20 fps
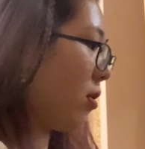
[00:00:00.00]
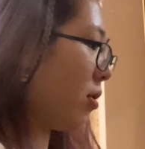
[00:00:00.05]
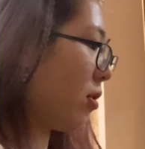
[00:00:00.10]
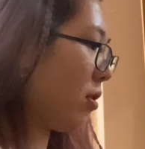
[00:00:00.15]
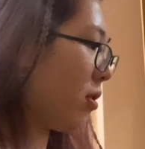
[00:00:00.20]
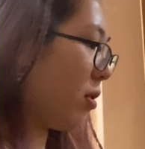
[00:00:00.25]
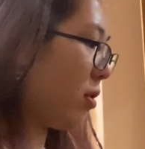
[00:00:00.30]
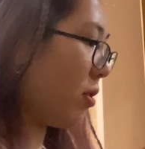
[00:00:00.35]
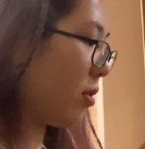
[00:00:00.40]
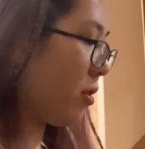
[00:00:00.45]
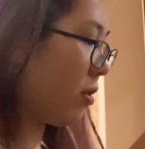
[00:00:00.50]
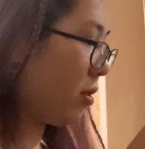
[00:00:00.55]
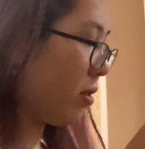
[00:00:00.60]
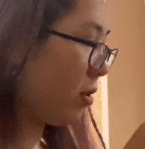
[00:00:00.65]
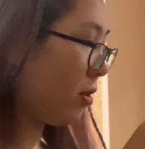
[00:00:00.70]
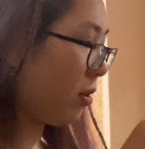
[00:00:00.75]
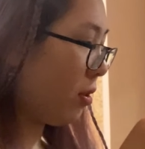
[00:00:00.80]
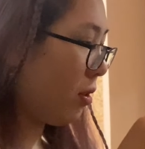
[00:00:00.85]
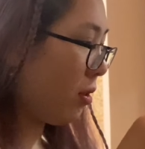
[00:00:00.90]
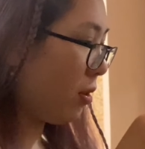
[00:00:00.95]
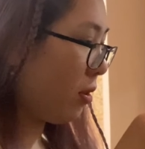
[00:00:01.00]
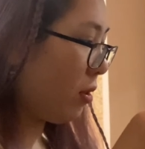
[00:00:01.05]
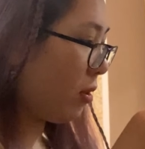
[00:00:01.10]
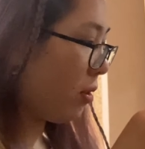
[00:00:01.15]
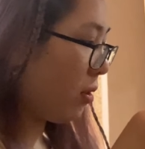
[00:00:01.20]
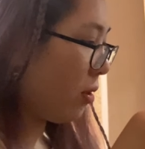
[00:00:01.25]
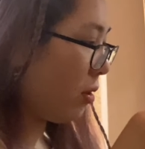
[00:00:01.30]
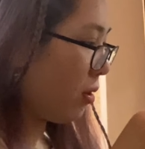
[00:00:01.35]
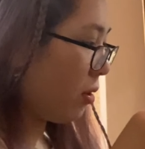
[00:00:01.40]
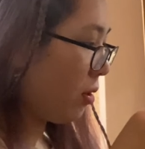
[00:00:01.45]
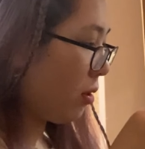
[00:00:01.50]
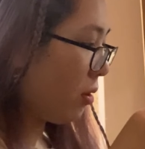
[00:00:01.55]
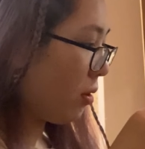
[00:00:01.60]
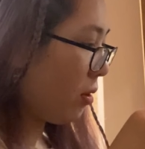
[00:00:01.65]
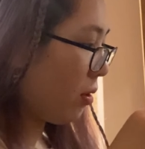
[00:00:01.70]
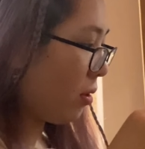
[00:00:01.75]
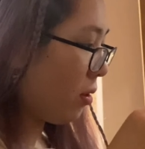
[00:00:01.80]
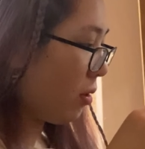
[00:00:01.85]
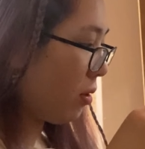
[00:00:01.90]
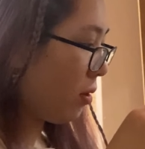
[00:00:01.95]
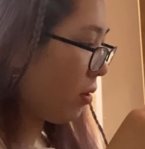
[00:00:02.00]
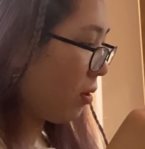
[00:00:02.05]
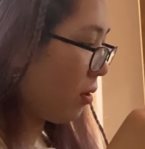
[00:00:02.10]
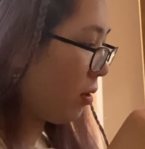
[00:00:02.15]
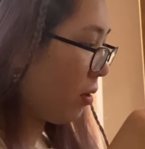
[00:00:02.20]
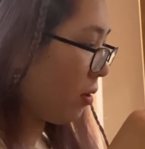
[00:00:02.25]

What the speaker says: No one is speaking in this clip.